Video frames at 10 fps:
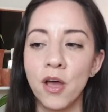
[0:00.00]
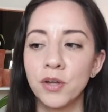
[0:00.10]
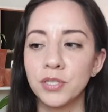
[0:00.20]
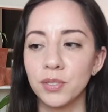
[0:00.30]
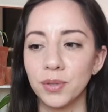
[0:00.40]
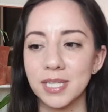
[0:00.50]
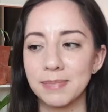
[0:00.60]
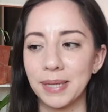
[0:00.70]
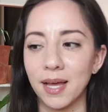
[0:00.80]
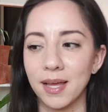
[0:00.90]
to do this,
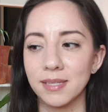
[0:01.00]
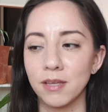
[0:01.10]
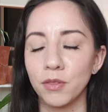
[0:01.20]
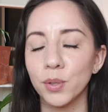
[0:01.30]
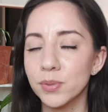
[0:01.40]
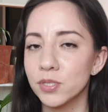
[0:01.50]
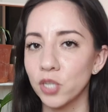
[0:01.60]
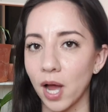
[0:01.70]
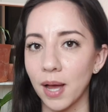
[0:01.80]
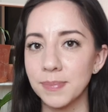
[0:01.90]
because those
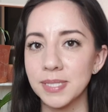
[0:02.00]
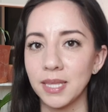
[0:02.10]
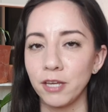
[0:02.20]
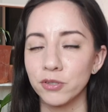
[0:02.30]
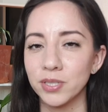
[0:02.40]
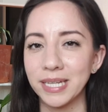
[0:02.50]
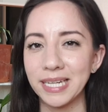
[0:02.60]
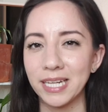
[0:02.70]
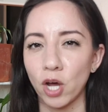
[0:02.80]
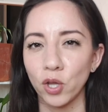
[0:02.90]
jobs, they usually
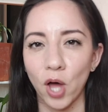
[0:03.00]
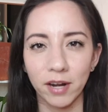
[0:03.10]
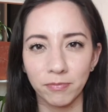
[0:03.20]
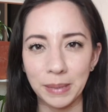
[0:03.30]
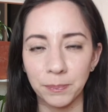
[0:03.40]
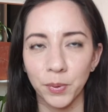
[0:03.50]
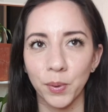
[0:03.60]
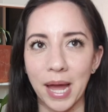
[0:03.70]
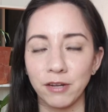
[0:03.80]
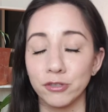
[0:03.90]
need a lot of
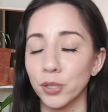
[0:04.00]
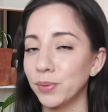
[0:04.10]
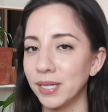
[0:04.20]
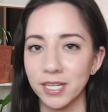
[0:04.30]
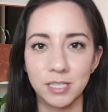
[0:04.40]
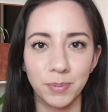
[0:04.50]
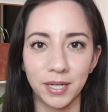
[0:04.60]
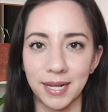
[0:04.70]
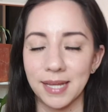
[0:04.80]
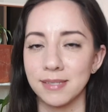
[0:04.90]
people and you don't need
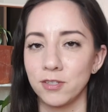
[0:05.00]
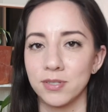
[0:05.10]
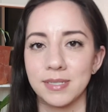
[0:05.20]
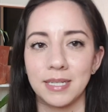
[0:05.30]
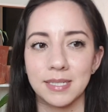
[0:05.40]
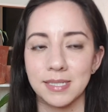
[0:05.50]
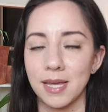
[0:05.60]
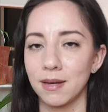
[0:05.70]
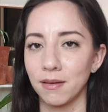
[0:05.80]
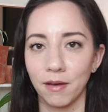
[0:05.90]
experience. You just need to
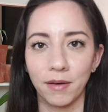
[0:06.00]
send a